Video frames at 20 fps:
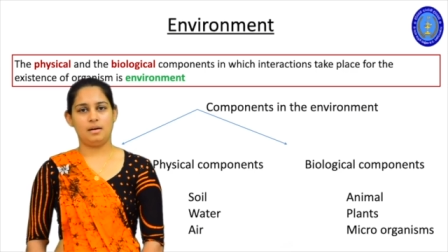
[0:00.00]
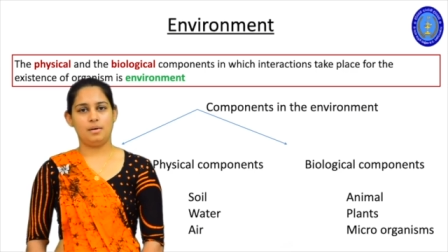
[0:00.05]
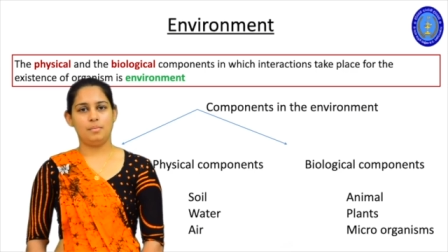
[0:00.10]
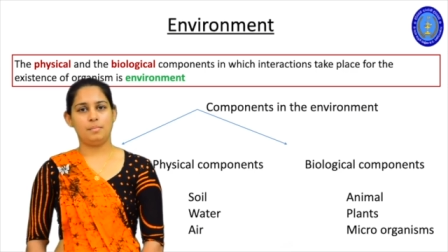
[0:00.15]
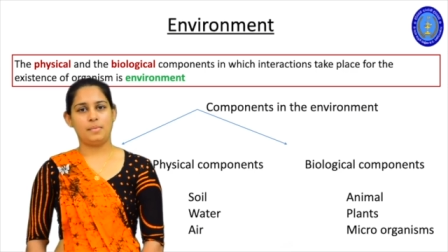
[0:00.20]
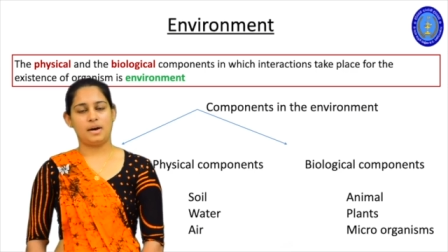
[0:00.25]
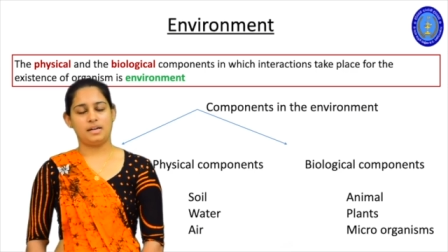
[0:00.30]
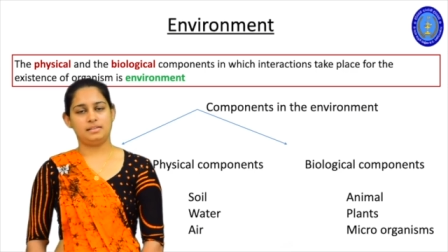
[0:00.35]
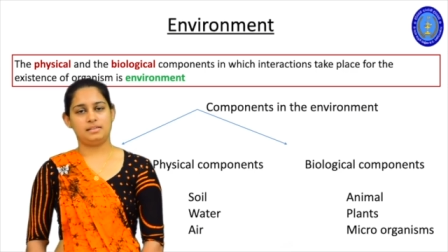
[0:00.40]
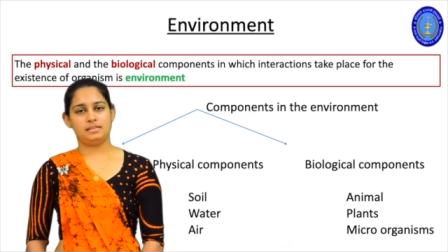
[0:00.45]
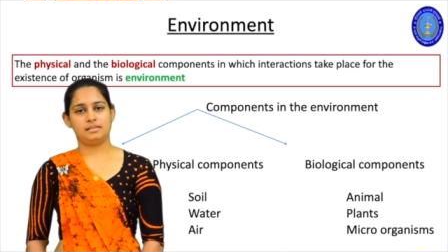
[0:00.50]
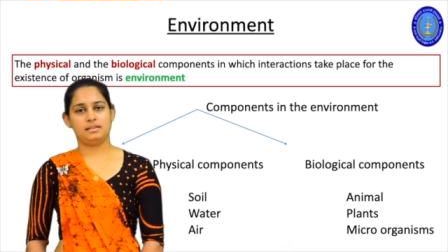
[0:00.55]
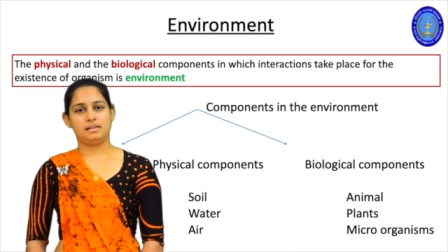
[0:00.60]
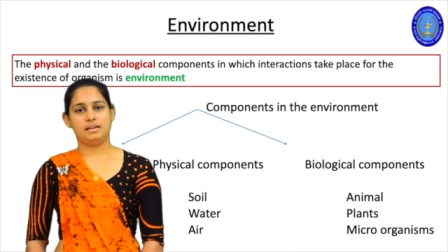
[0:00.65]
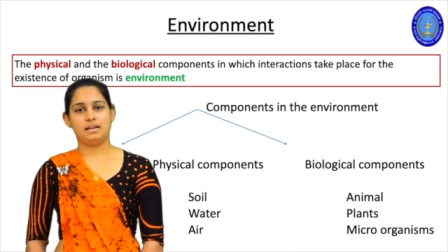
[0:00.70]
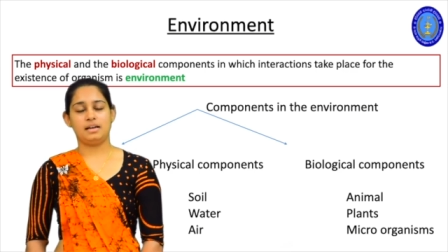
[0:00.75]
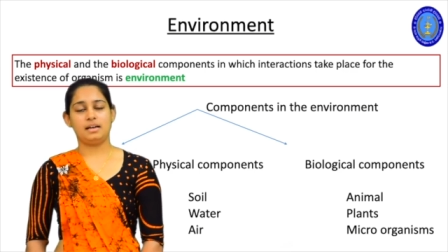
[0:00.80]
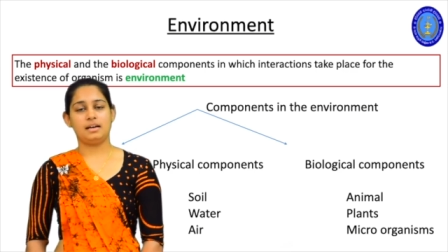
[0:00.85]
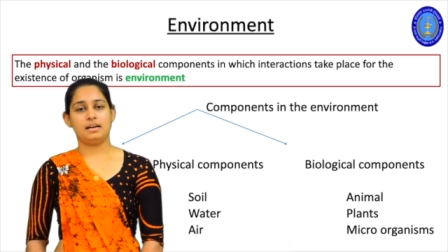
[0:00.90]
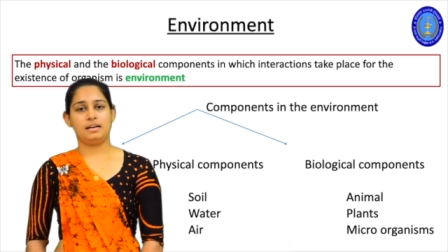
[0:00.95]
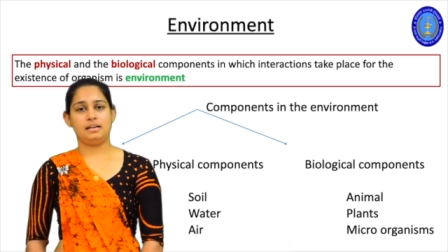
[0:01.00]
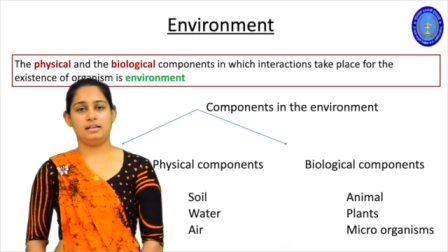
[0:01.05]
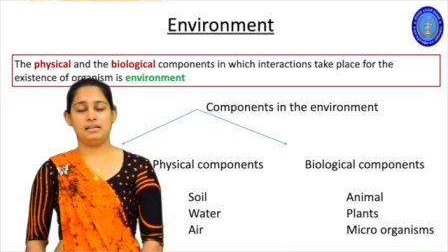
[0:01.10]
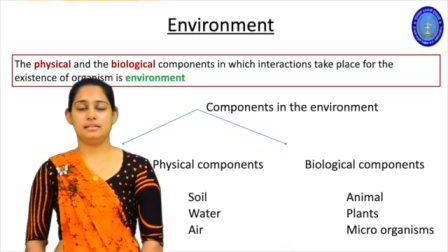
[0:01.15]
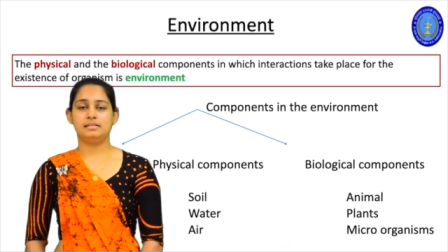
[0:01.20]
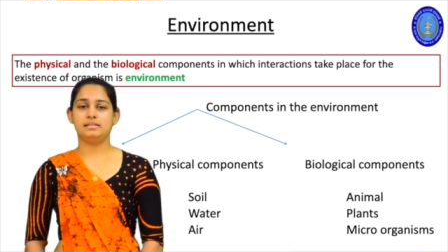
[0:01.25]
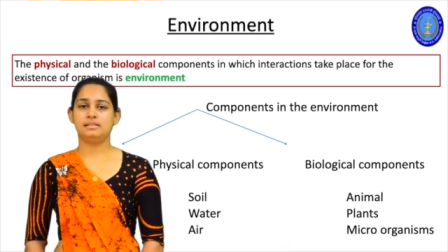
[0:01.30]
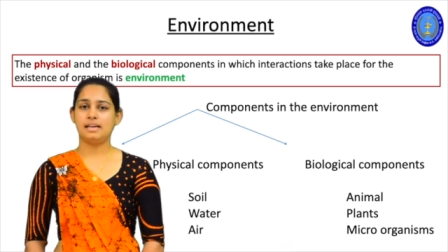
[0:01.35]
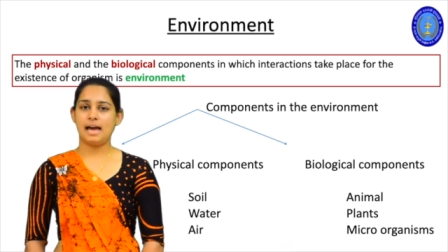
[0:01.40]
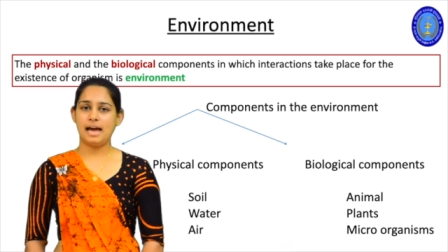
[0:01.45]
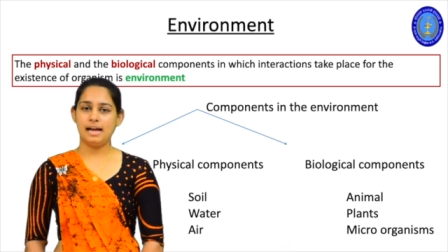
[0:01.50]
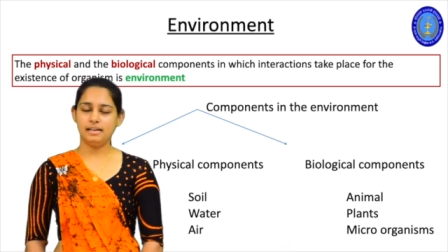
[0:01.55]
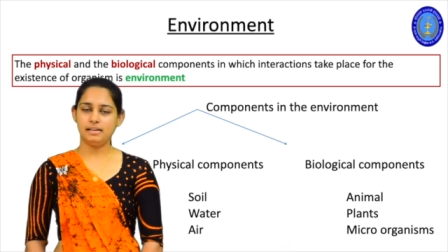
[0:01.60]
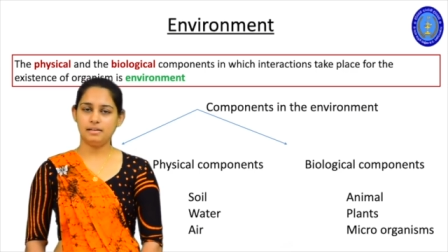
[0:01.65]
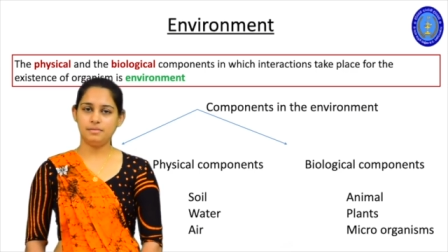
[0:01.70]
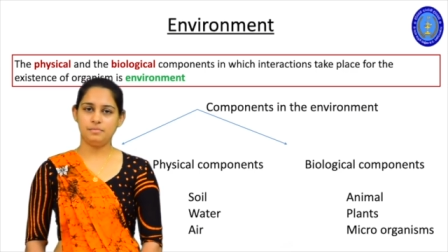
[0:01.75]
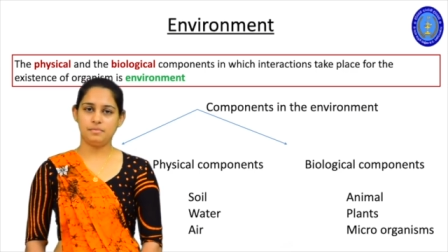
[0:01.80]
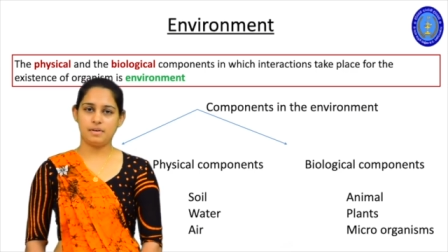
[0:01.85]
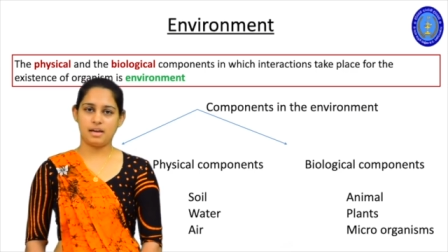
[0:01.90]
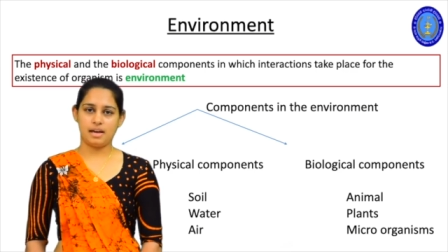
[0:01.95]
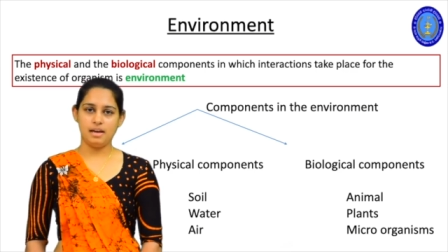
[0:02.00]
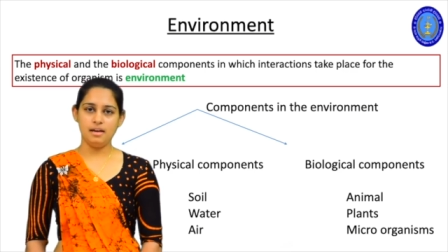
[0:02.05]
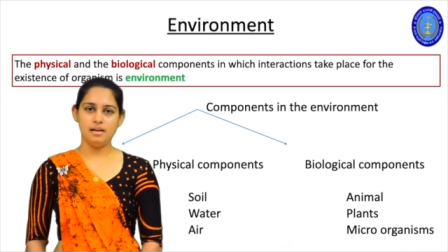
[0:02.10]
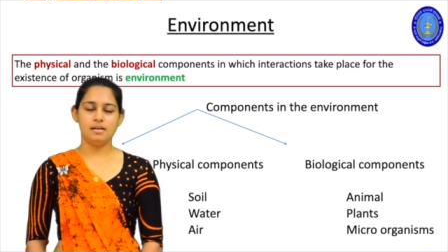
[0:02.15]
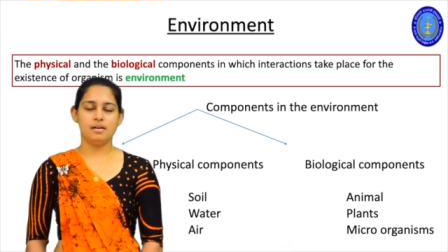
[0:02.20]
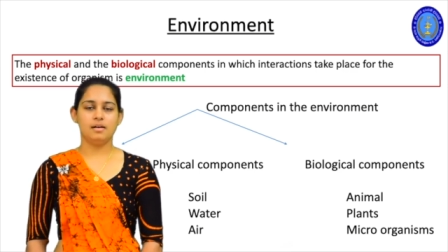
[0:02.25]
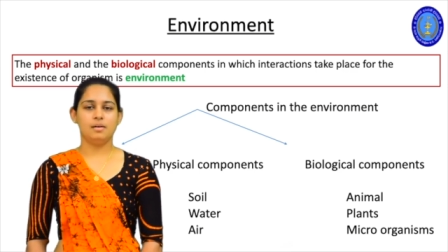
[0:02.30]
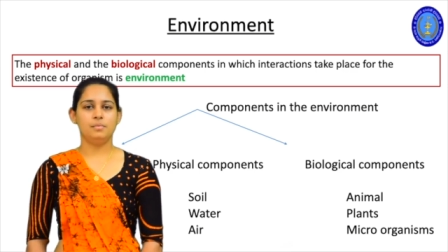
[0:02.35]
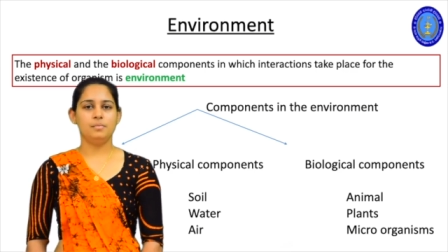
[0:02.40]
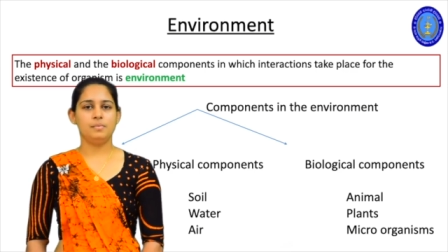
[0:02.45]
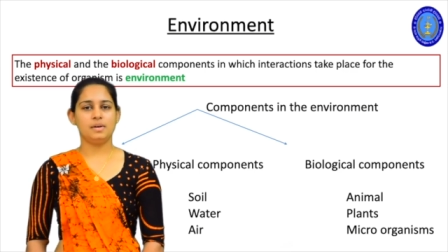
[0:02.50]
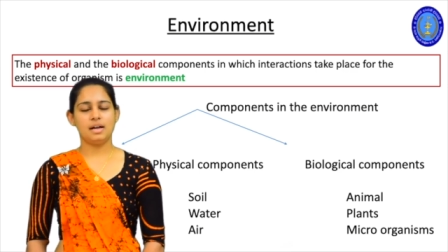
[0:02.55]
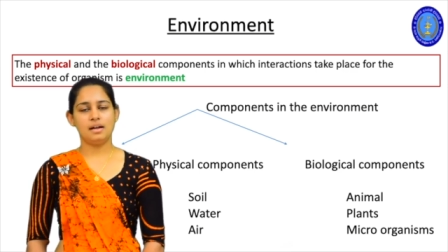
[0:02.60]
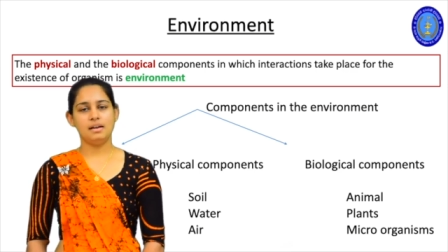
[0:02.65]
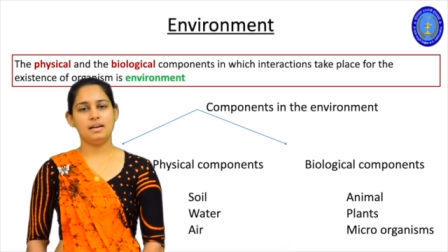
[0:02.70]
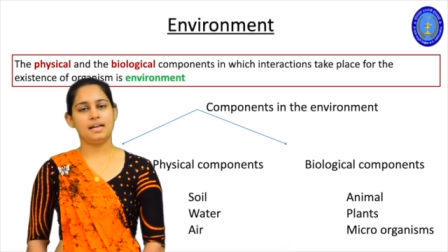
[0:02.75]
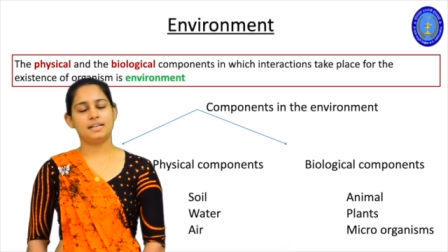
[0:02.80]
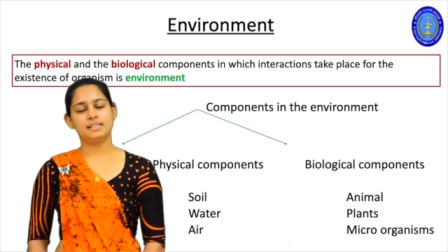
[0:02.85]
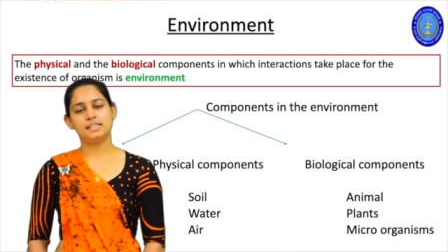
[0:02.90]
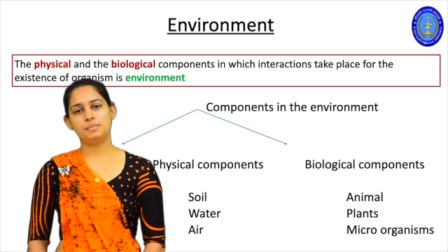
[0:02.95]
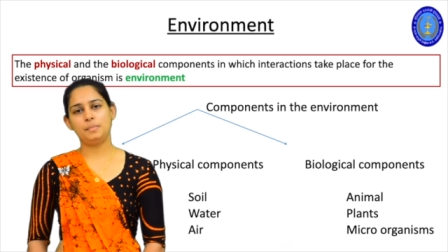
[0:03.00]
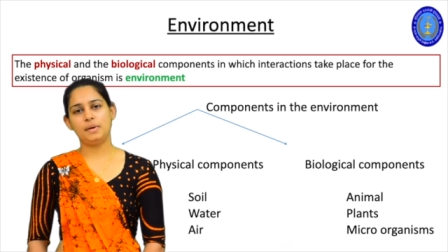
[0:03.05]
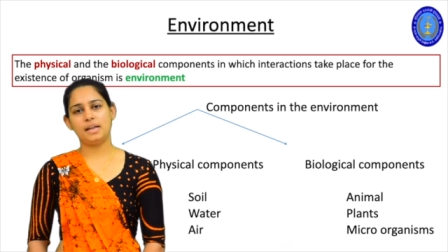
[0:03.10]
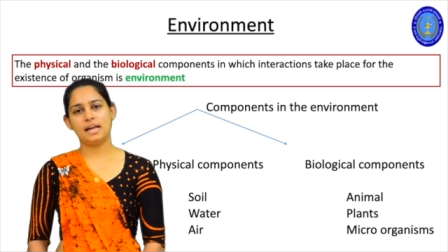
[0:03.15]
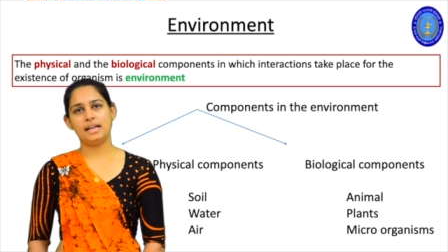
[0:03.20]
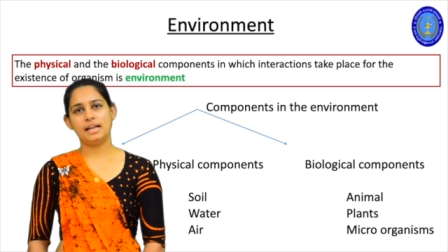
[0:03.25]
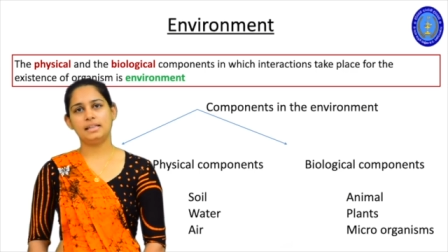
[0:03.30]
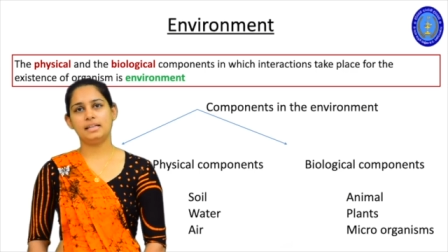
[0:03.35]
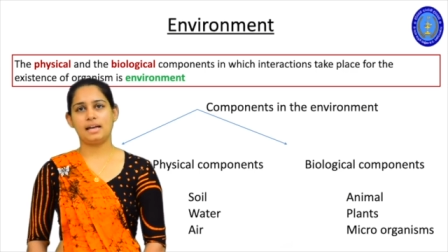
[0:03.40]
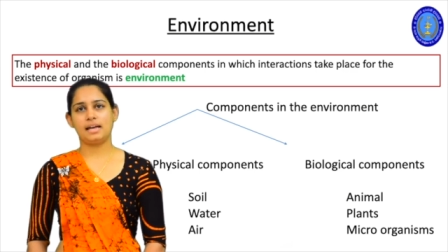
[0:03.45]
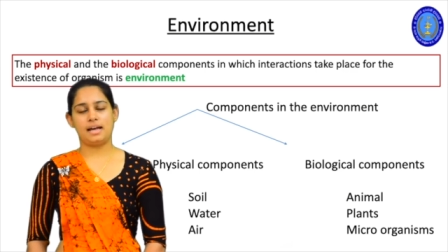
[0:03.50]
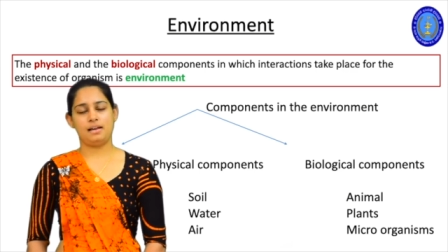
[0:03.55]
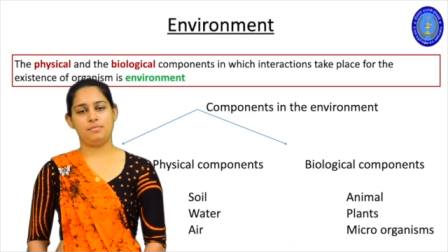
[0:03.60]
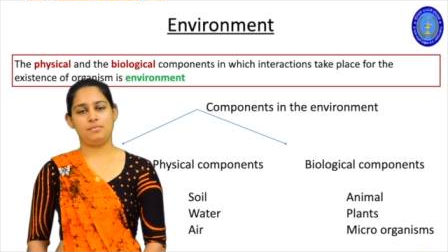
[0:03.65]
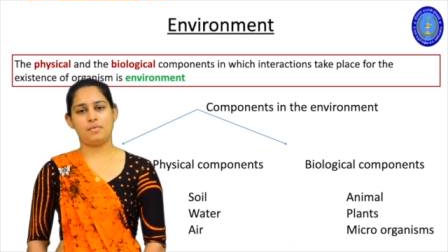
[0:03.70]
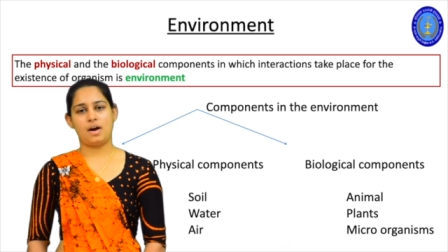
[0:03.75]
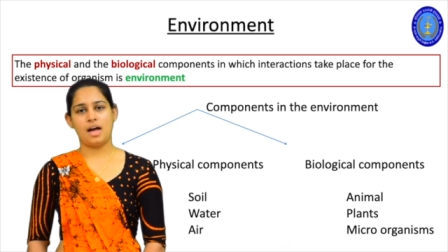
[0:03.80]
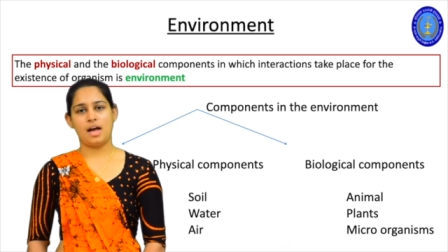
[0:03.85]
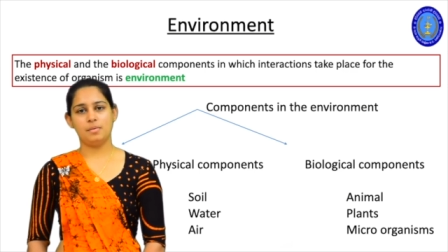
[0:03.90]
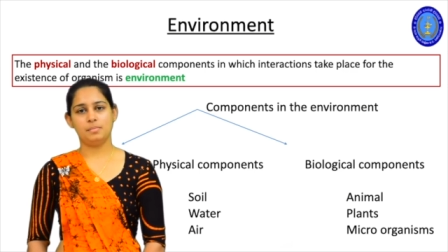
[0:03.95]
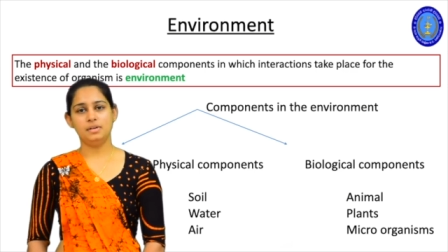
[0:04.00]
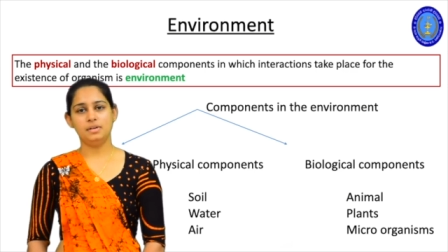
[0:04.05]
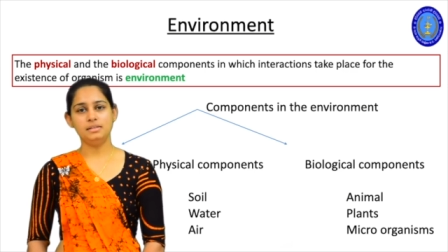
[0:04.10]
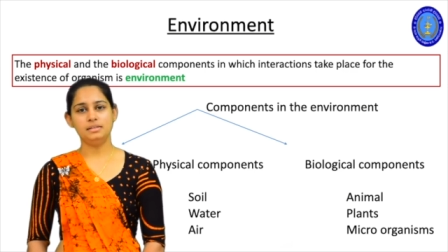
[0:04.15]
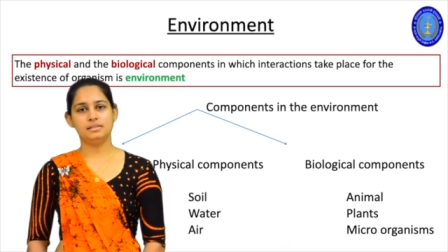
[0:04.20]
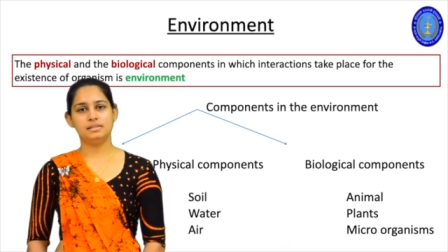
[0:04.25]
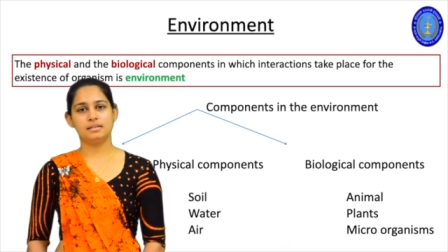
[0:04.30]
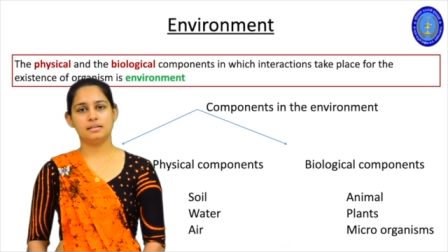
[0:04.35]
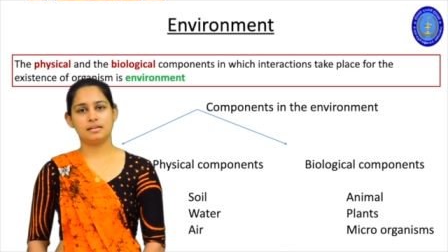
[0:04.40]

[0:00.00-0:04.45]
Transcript: But in a standard way, we can explain the environment